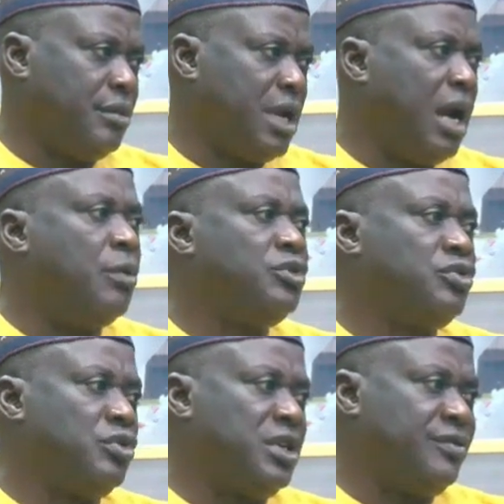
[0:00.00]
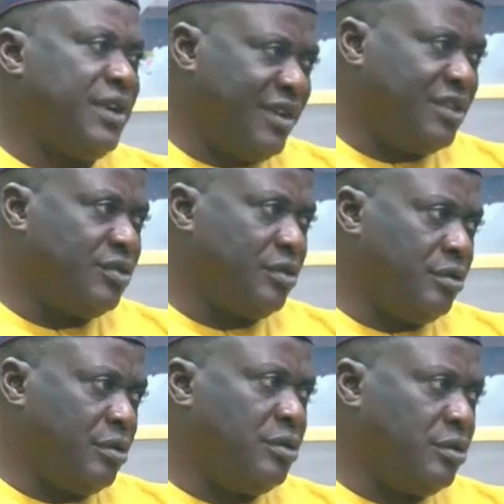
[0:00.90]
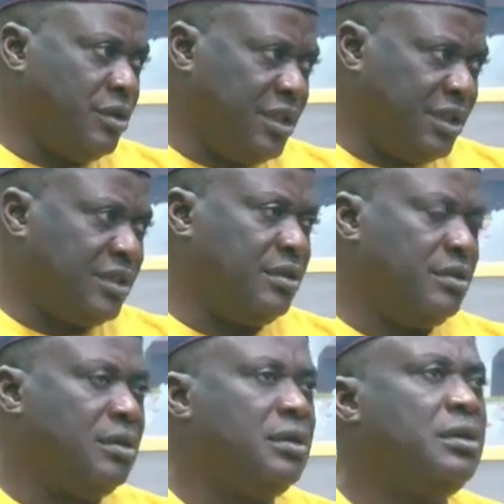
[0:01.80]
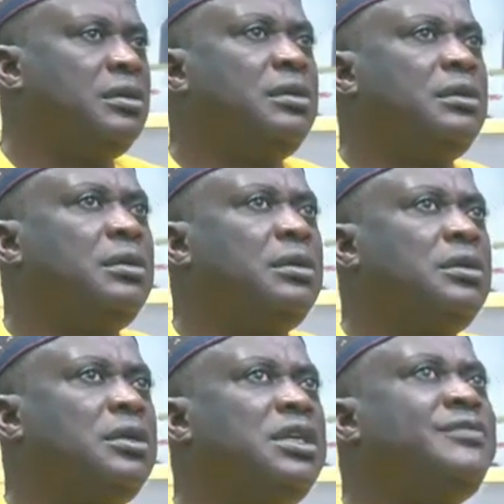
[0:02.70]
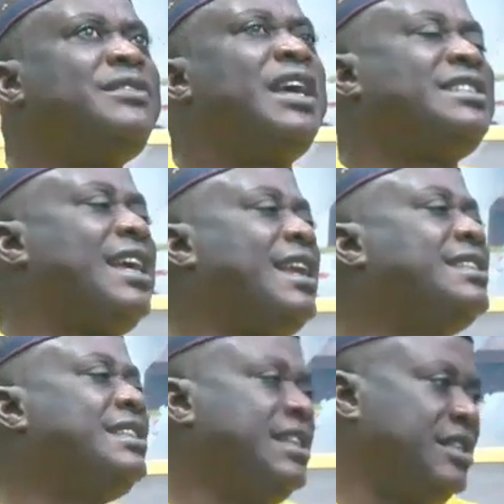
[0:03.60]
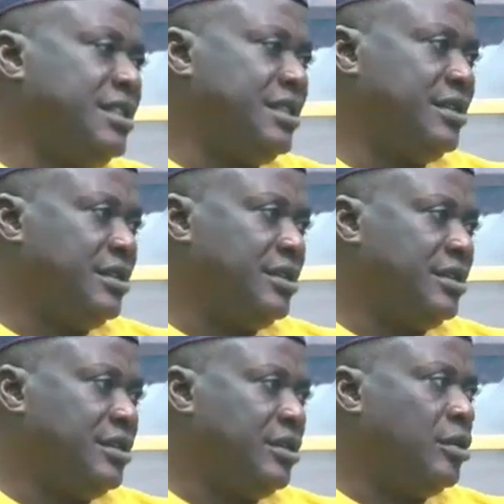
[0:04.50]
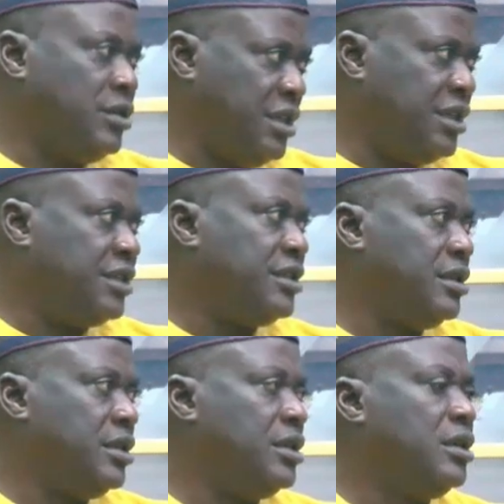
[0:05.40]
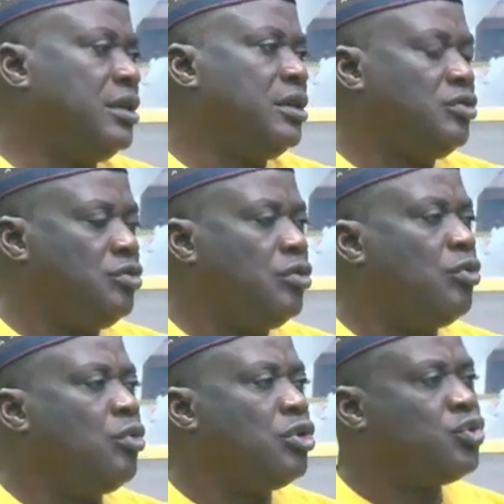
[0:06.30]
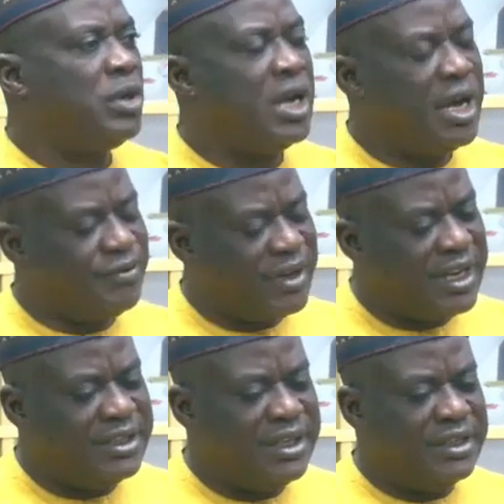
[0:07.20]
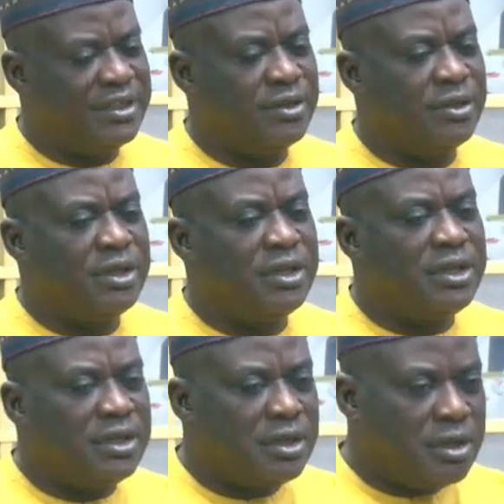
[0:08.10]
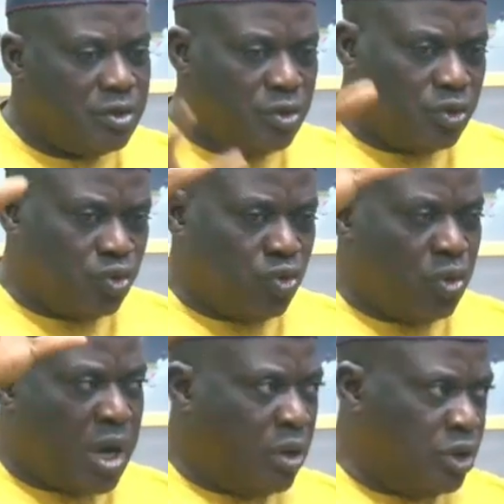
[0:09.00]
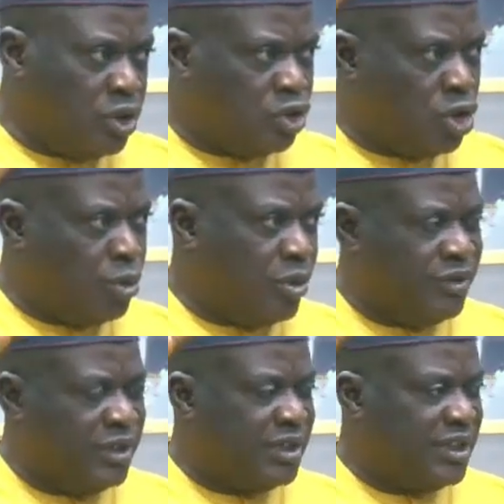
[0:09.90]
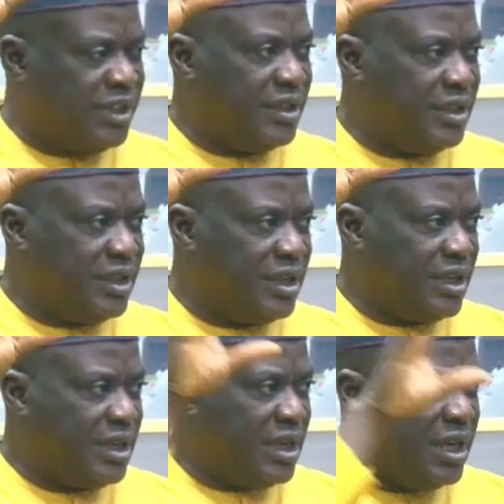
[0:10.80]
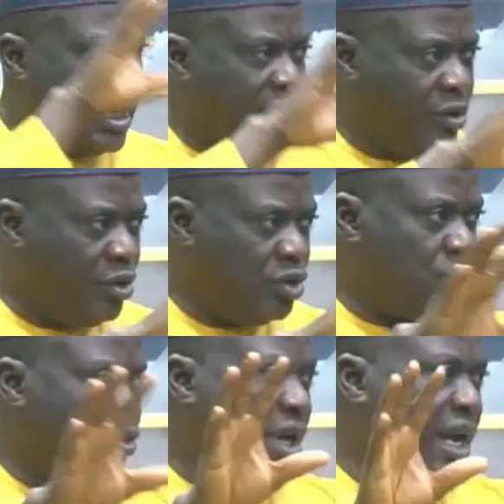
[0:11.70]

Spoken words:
I want to give advice on this. If there is an accident on this, once we have an accident, those who are on the top of this thing, they are going to die.